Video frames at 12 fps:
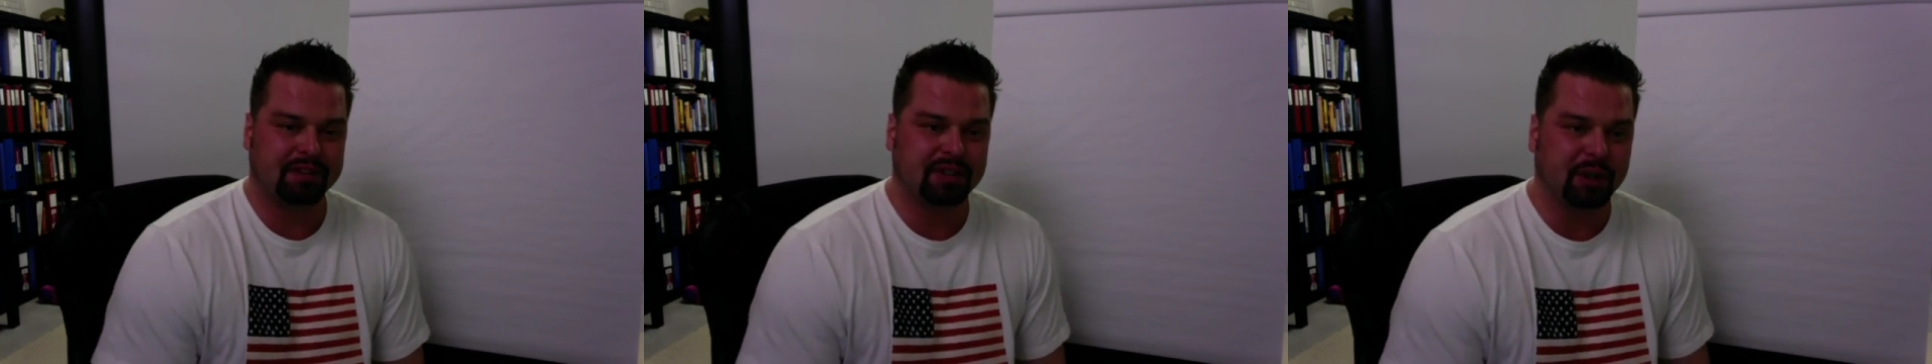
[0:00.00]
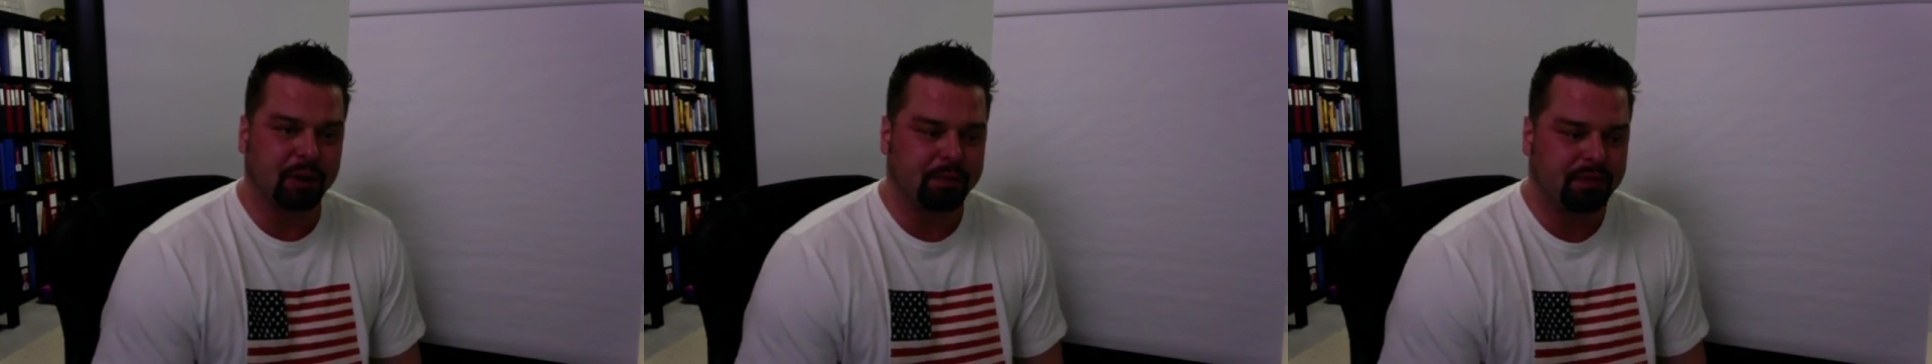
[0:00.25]

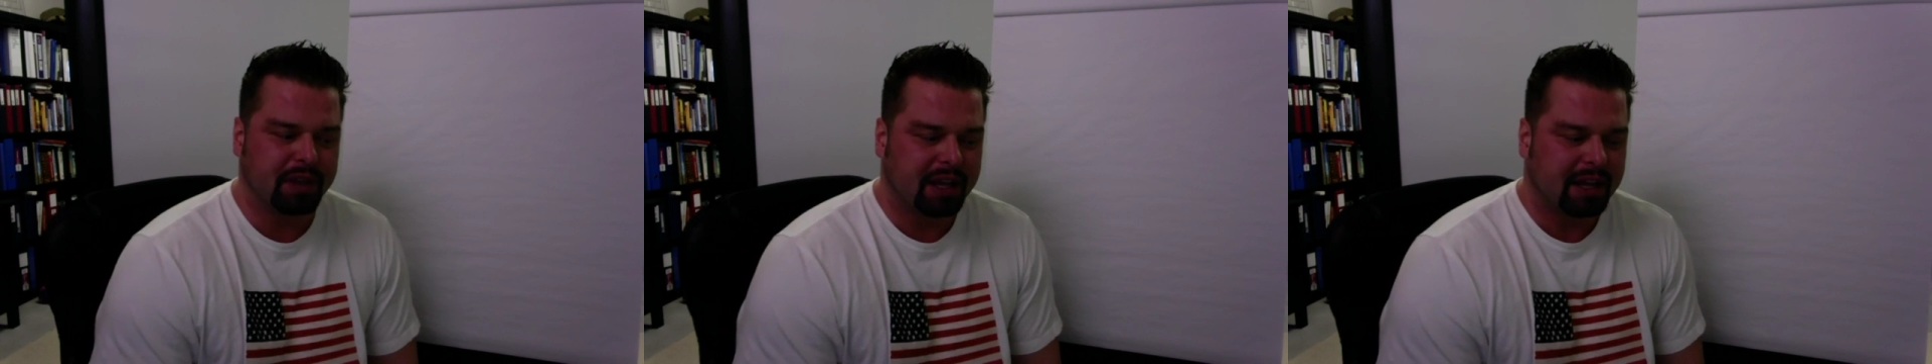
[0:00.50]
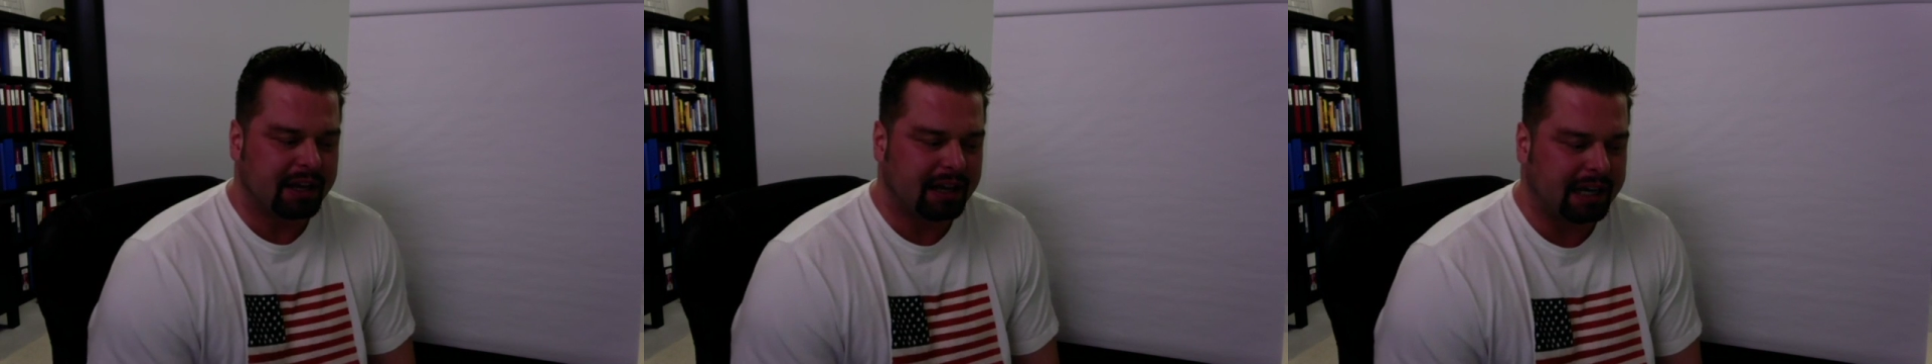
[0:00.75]
So
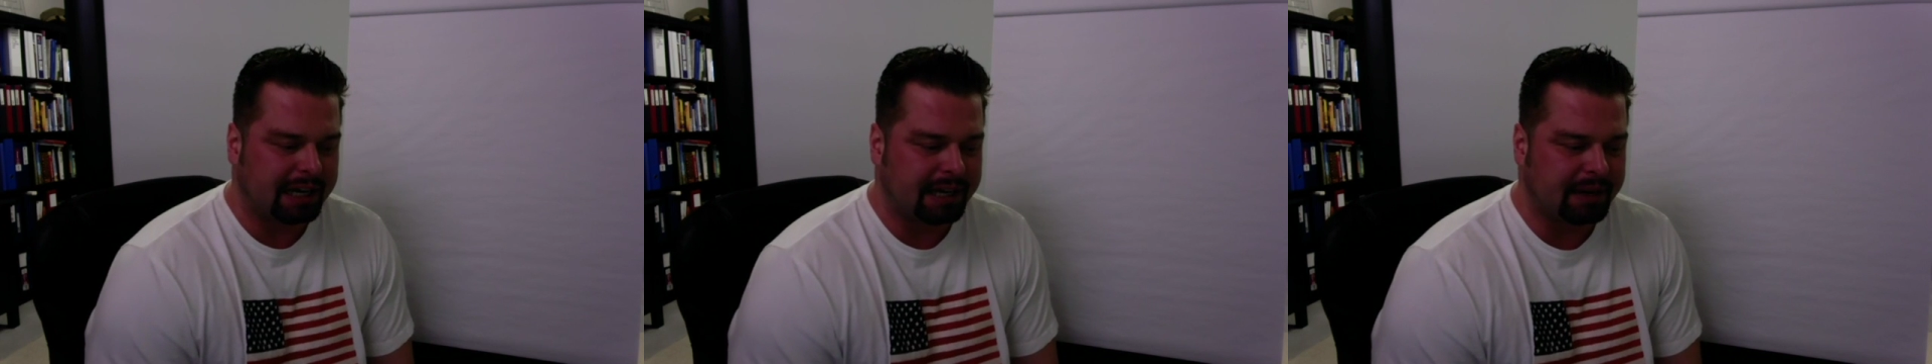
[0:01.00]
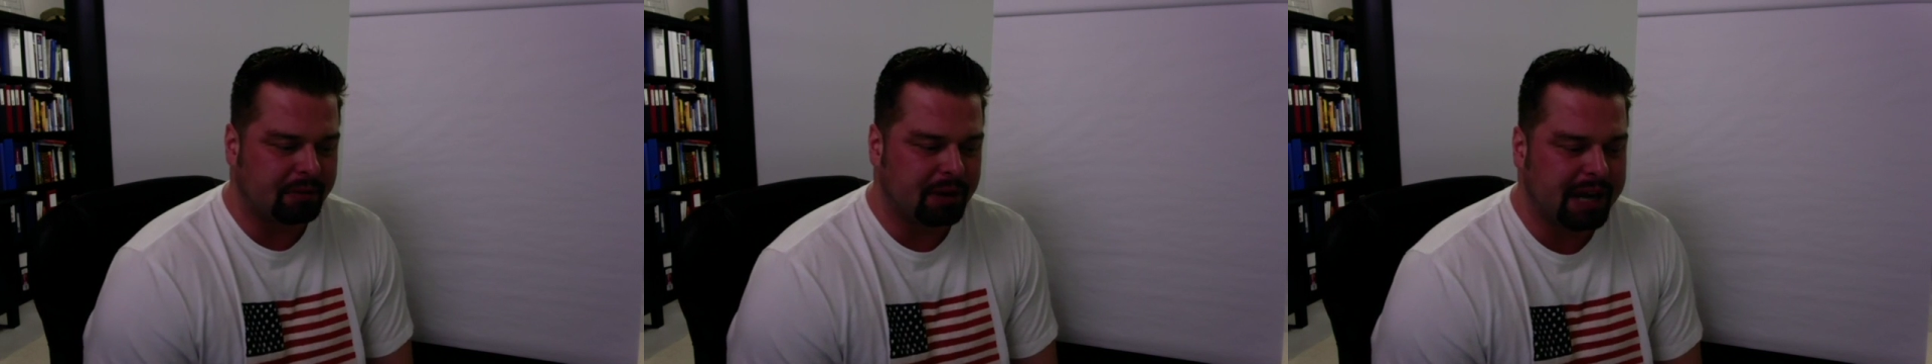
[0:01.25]

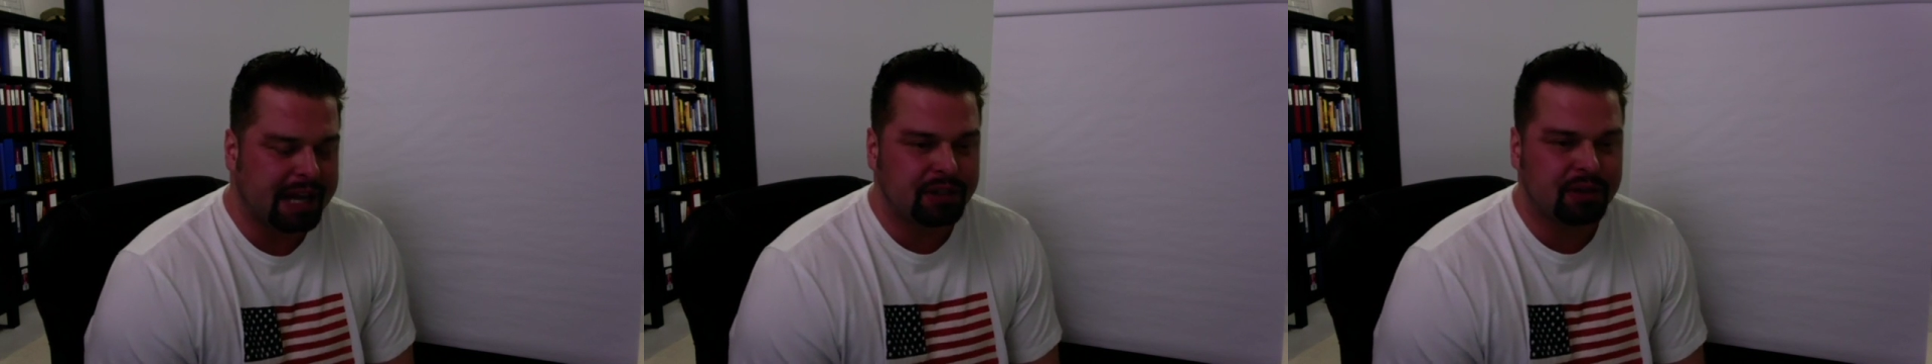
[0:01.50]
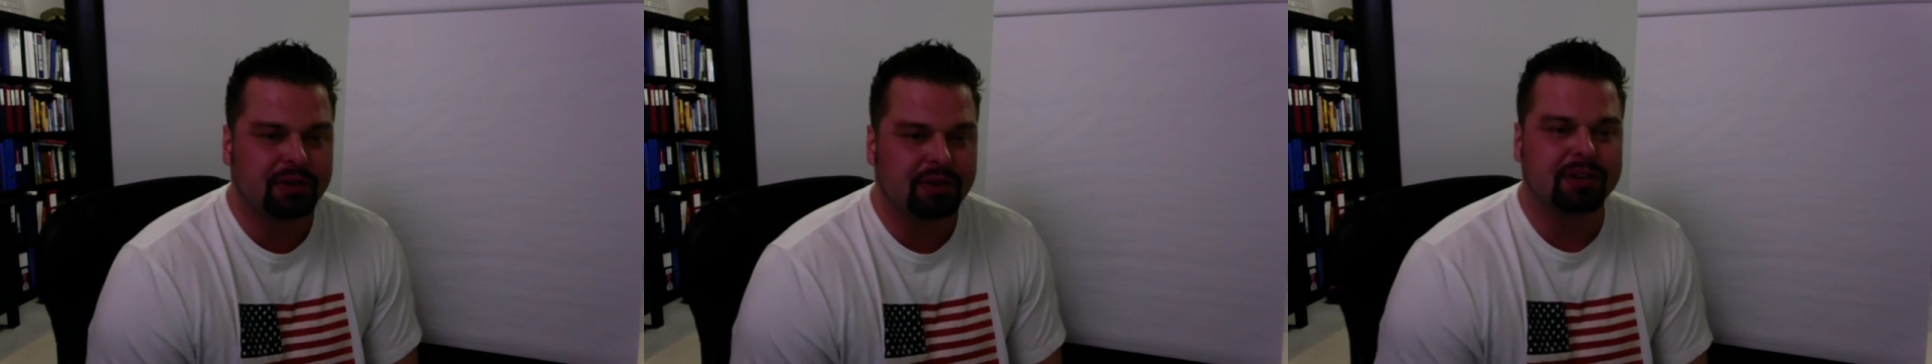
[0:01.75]
when I
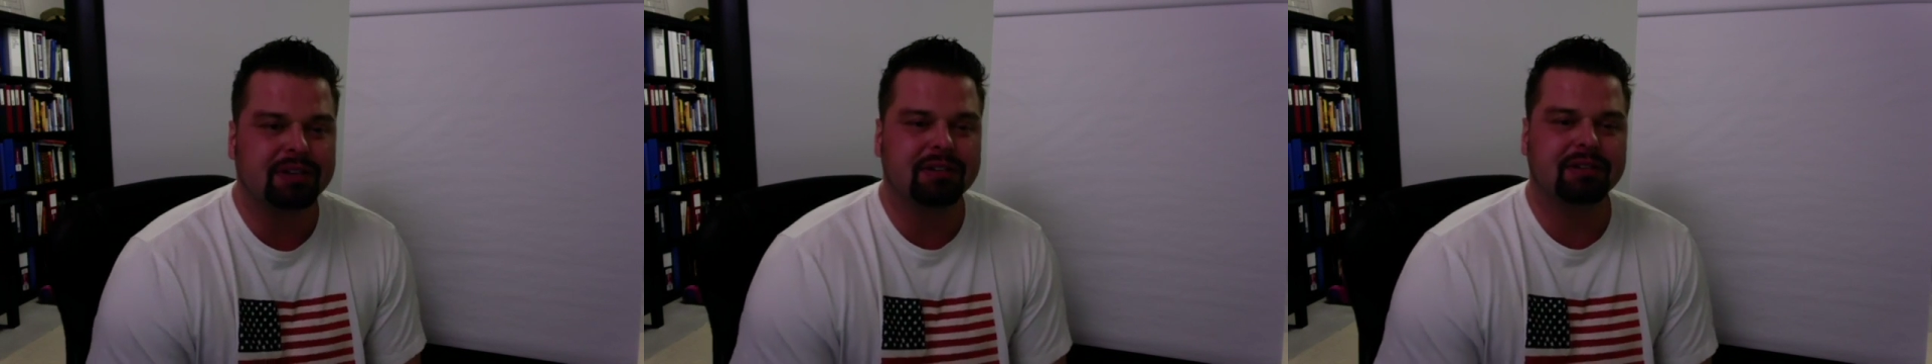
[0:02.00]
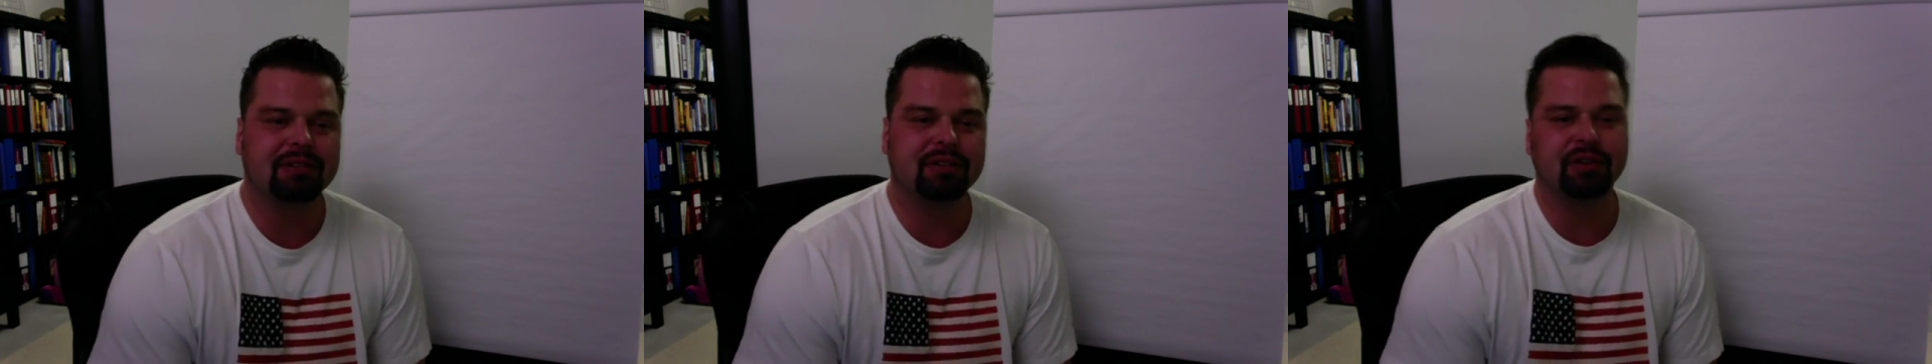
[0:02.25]
turned
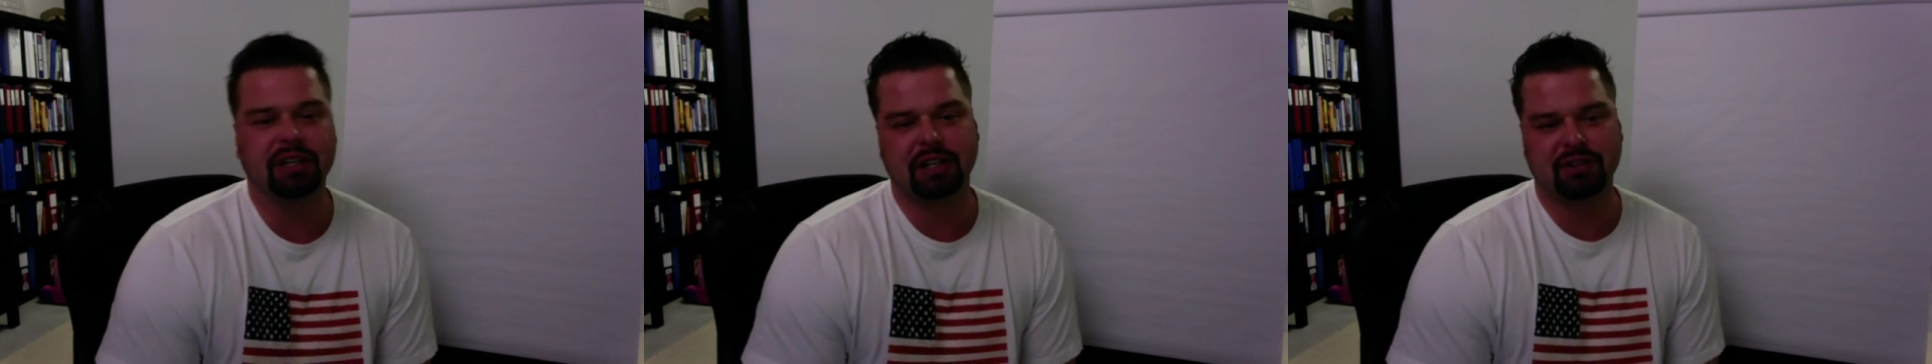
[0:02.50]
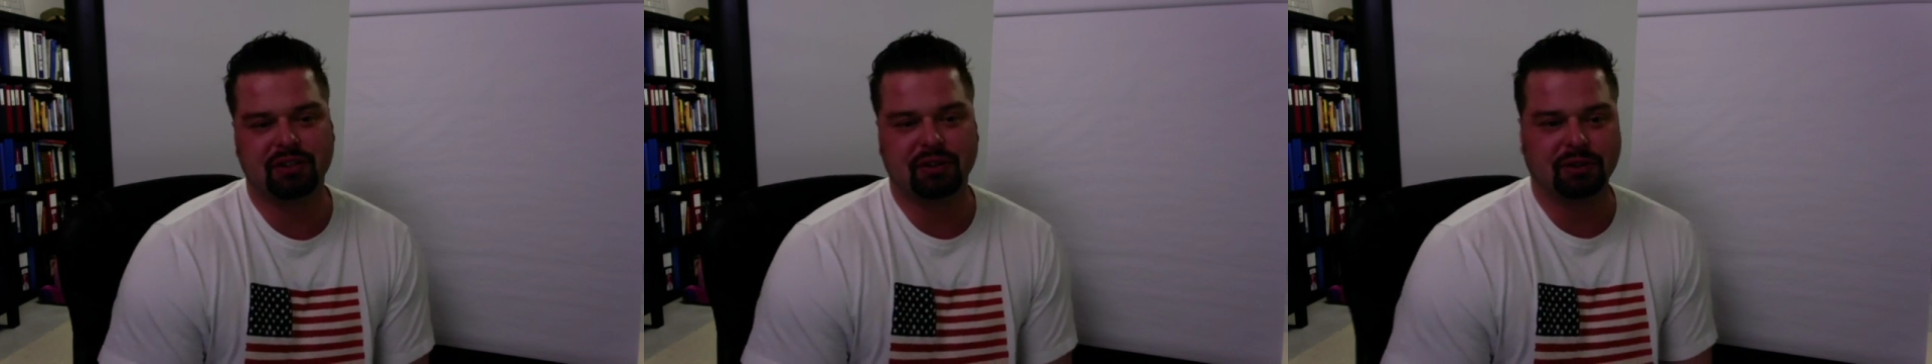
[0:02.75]
30
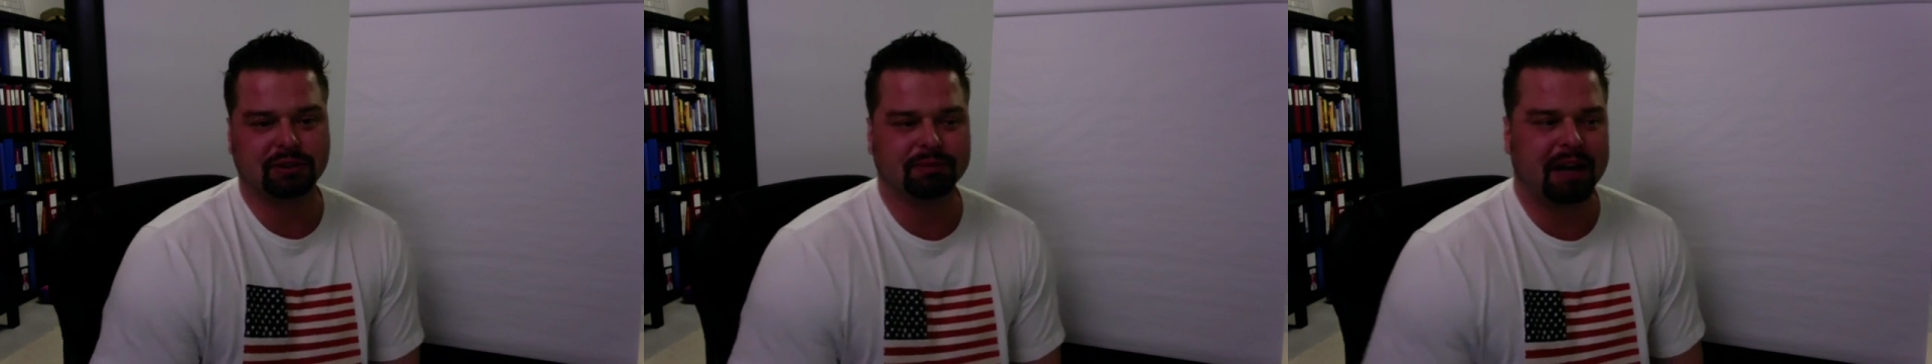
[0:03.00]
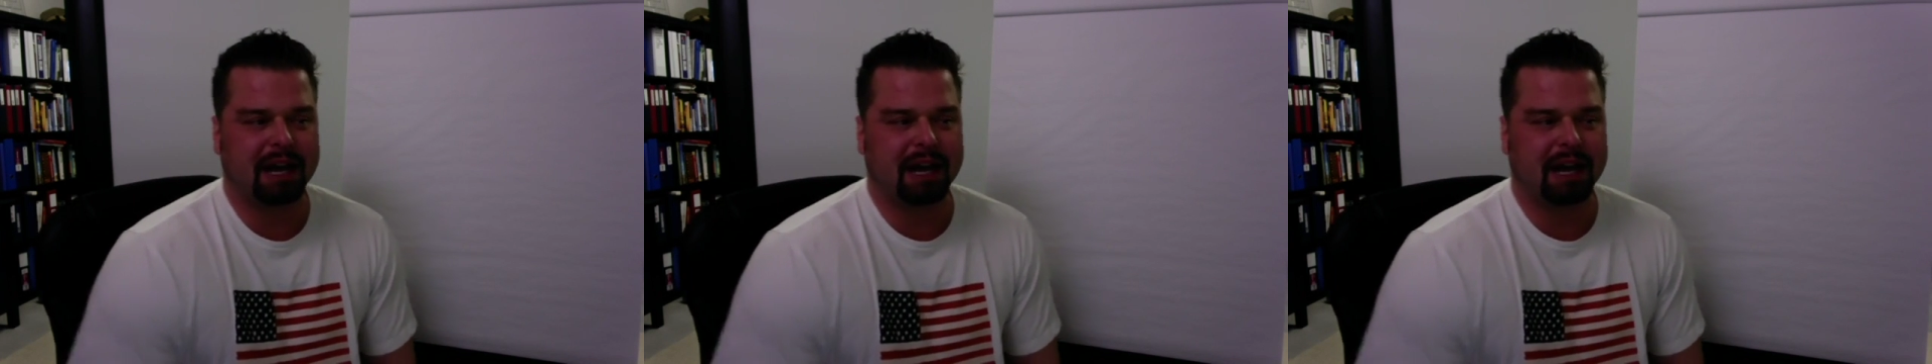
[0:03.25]
years old,